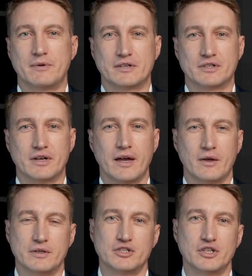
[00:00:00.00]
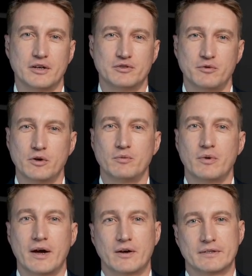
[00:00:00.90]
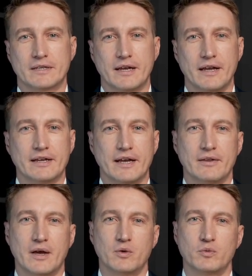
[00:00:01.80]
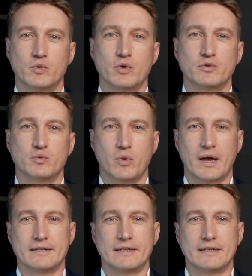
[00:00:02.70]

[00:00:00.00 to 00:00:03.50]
because you got all these shares floating around, and got to know who owns what.